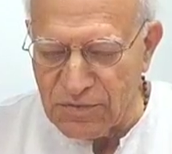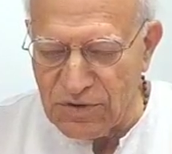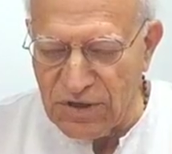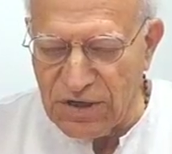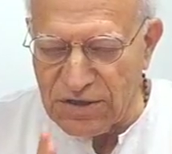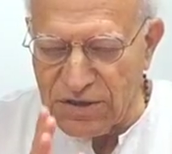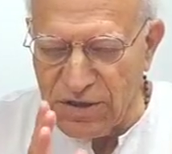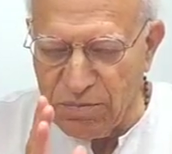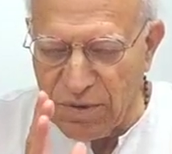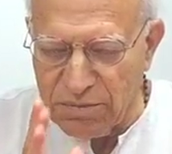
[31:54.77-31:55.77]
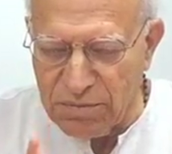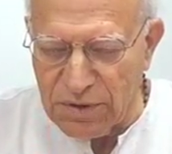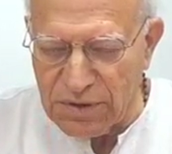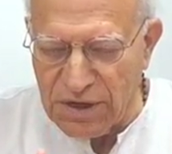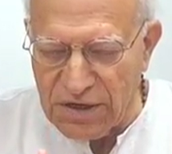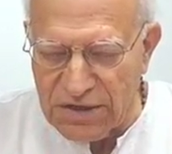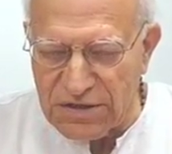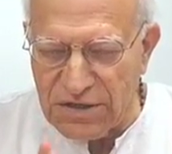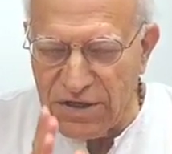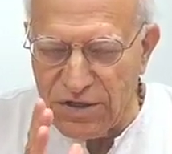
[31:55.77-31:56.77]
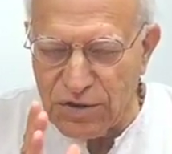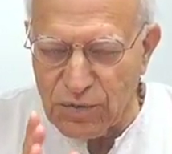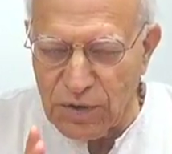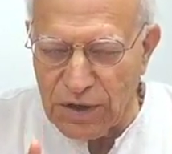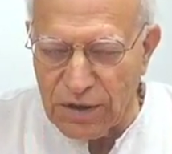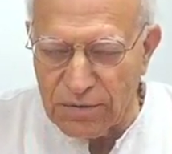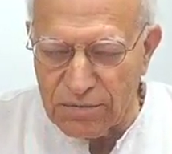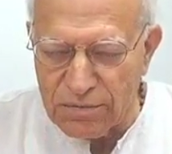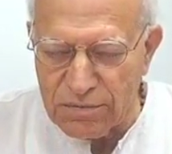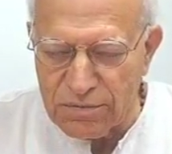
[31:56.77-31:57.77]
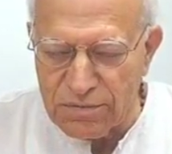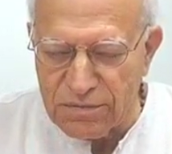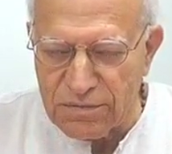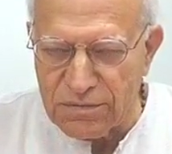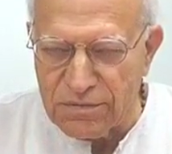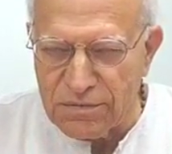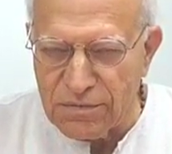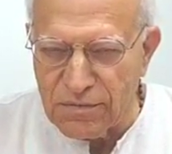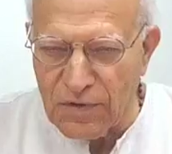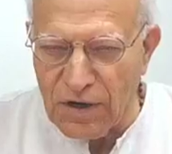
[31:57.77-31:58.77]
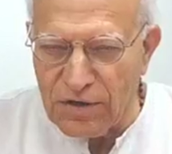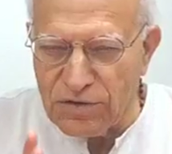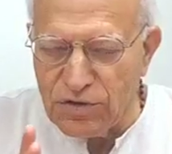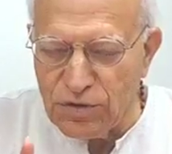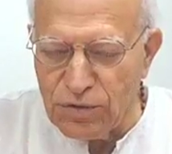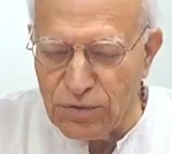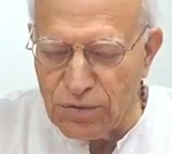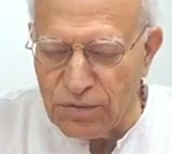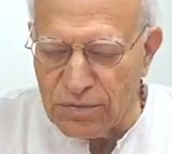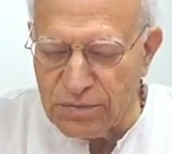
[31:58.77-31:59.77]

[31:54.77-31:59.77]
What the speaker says: There is the Brahman, that is the Ishvara. That is you.